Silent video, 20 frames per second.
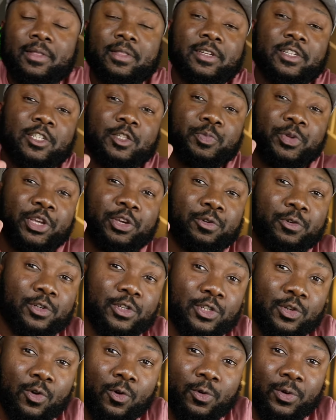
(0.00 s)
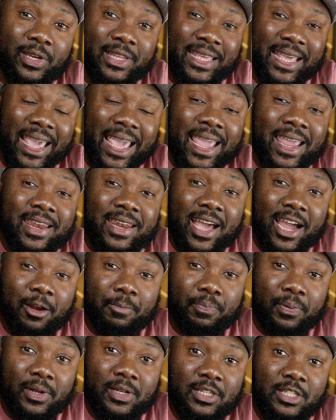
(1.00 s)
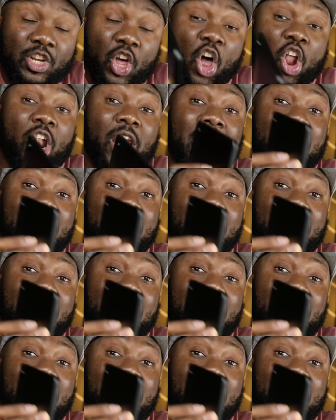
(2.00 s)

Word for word: The speakers on the A9 Plus are